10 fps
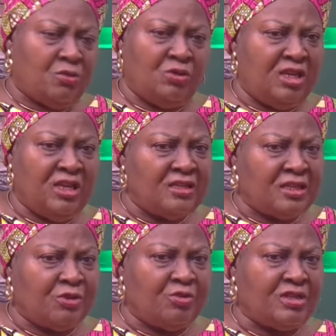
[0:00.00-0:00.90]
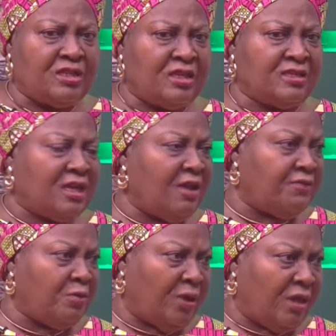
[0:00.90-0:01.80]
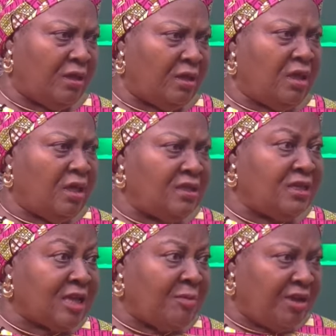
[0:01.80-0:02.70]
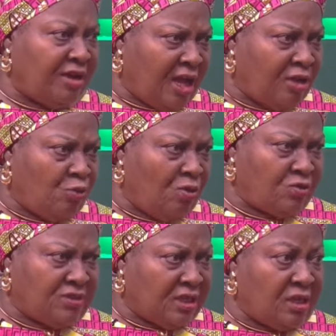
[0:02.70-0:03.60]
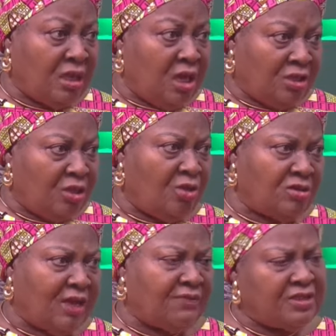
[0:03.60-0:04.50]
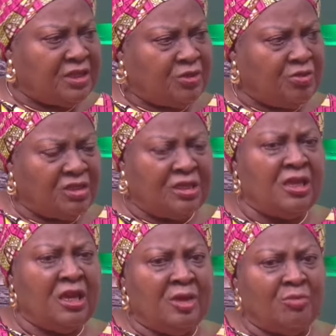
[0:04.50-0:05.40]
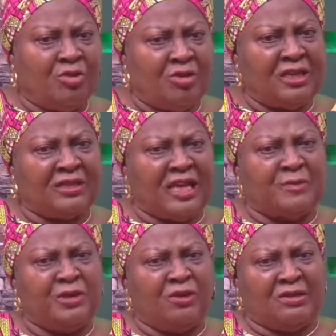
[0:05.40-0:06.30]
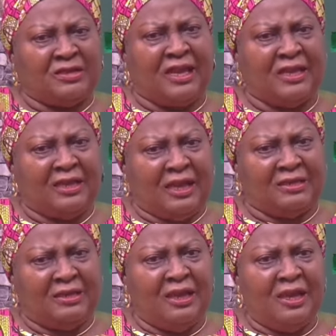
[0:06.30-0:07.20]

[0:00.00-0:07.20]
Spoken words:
So the insecurity is everywhere. Is it America you want to say they don't have insecurity? Because that has been your standard.